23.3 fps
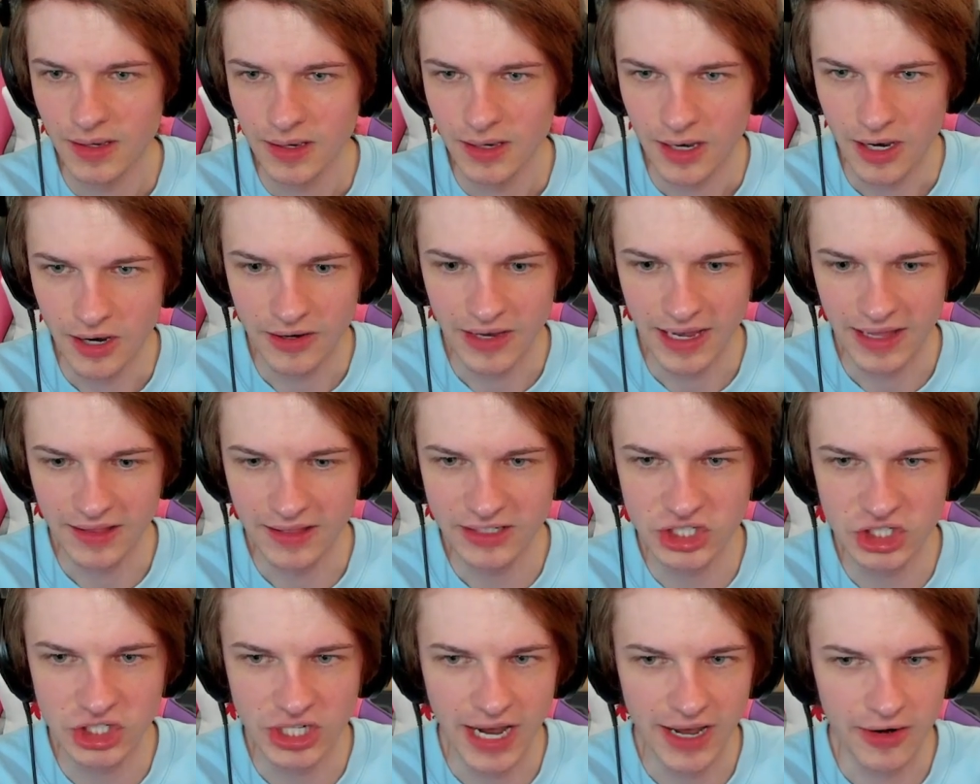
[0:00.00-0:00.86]
Okay,
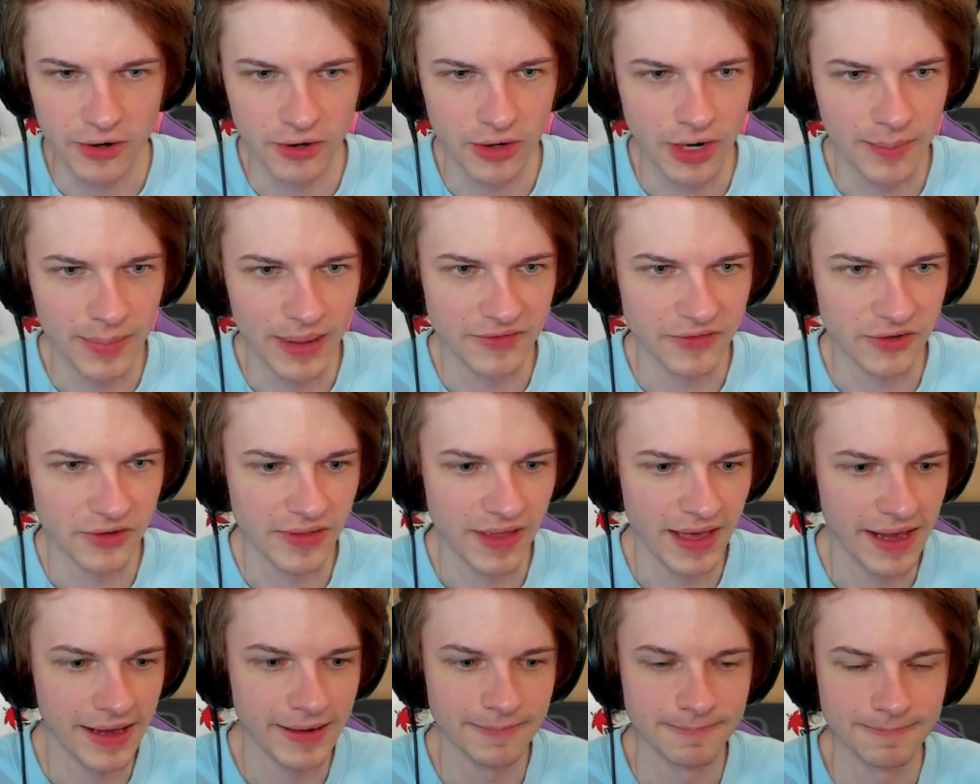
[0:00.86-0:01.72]
let's chat her up after
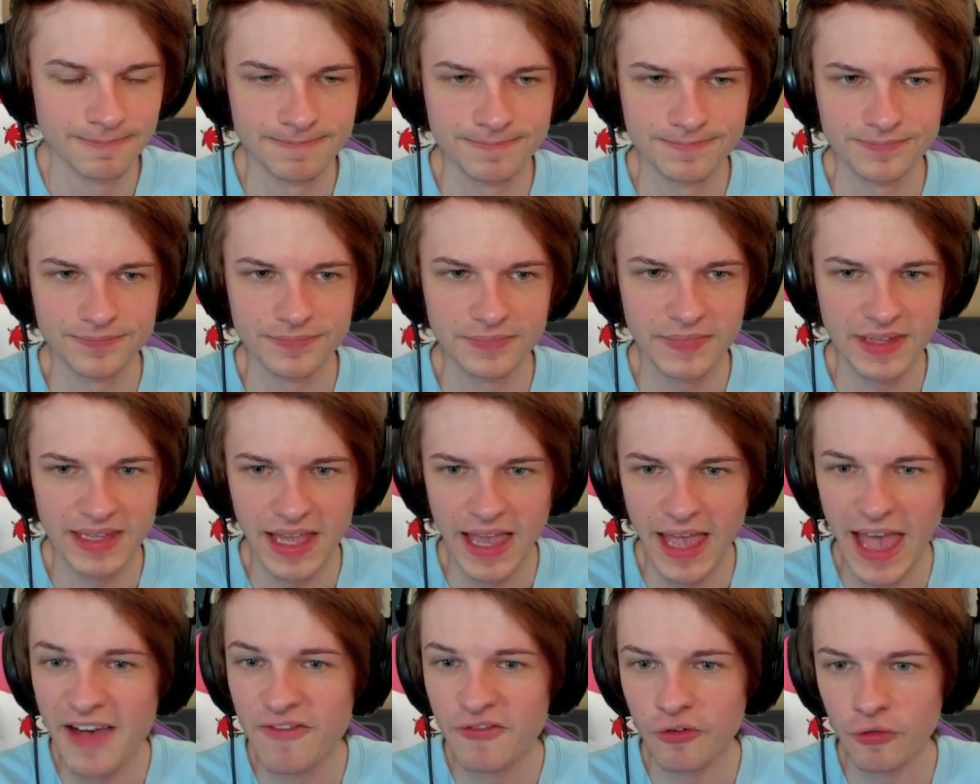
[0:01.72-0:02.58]
that. Me?
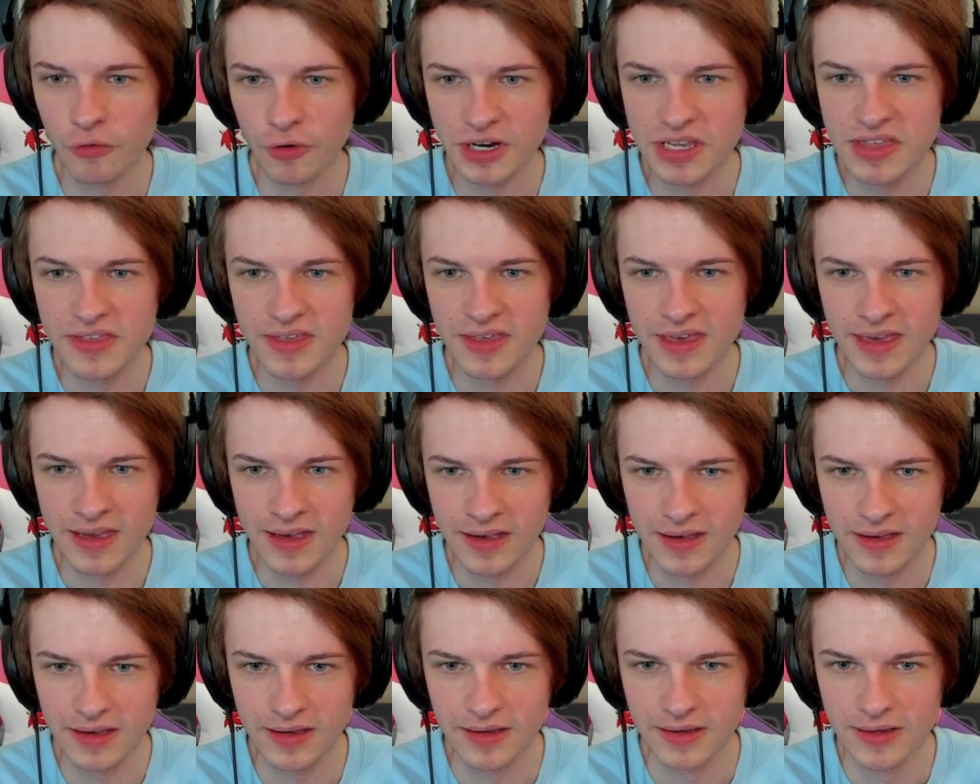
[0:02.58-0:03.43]
Everything.
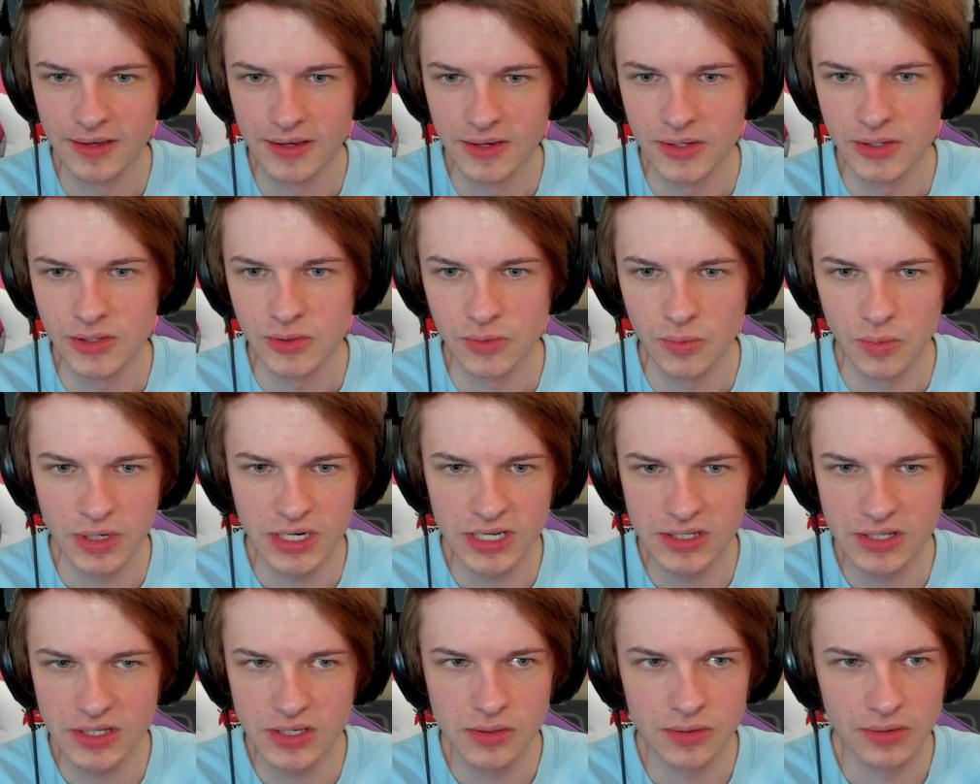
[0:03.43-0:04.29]
What do
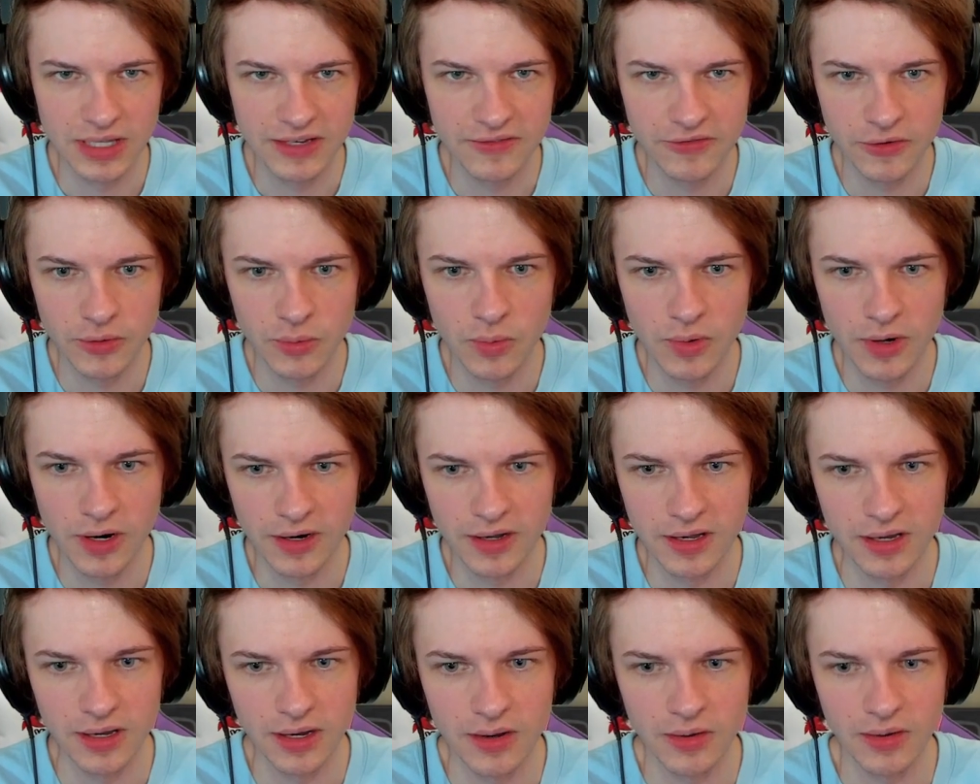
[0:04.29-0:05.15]
you do, like, for
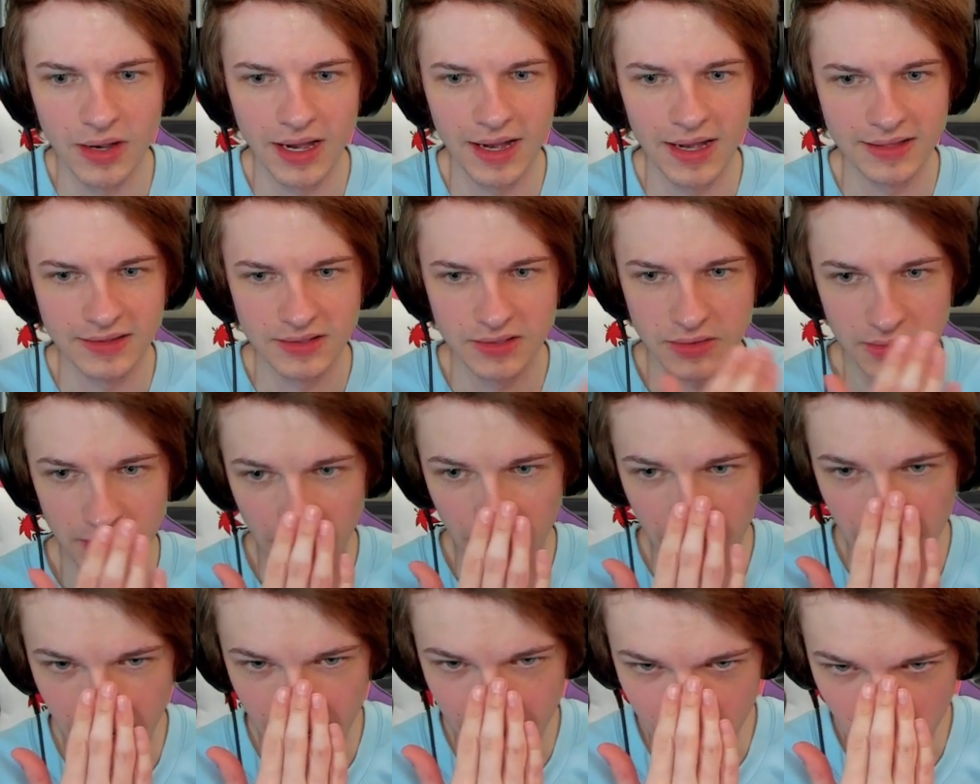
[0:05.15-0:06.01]
work? Oh, God, dude.
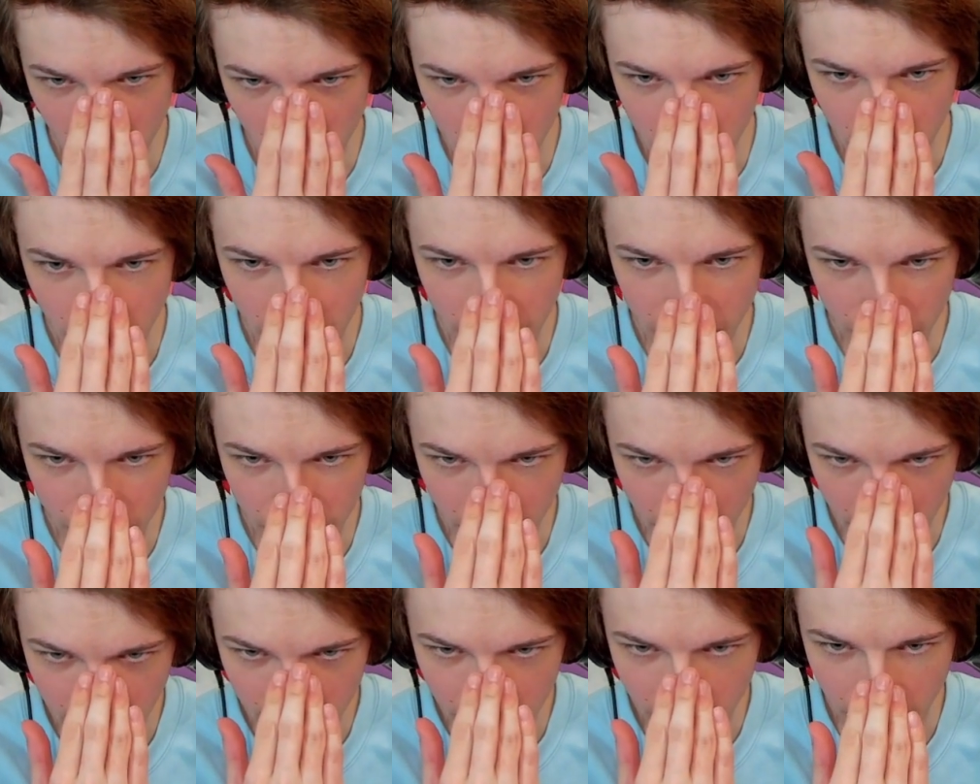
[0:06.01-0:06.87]
Um, hold on, hold
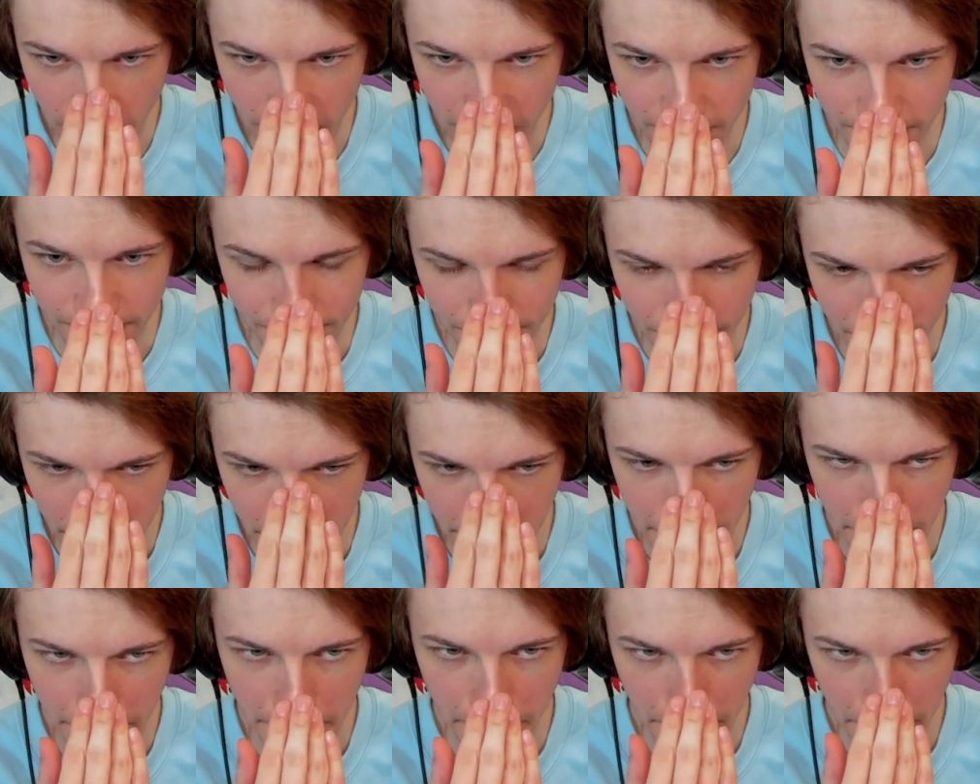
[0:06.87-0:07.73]
on, hold on.
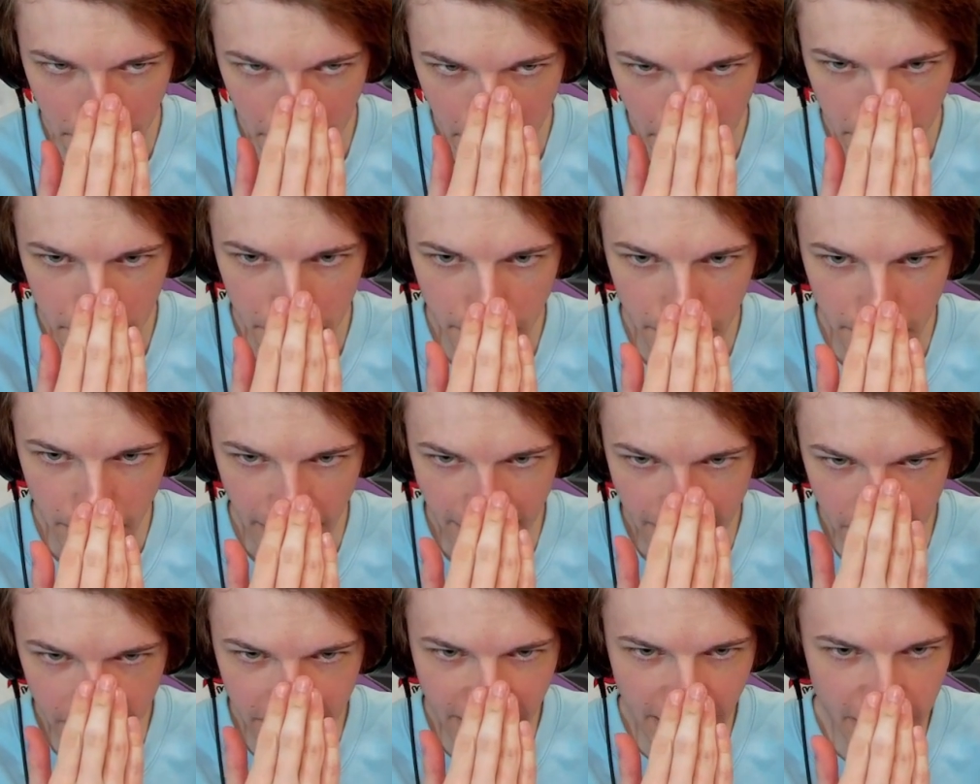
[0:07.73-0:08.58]
I
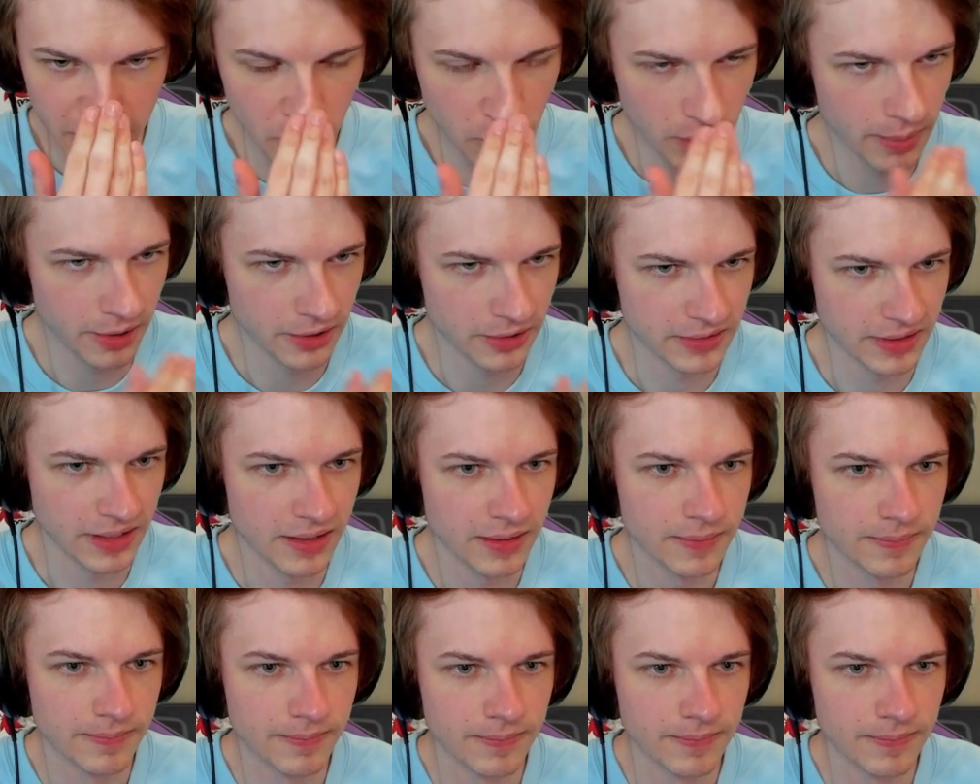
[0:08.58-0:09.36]
don't think I know her birthday.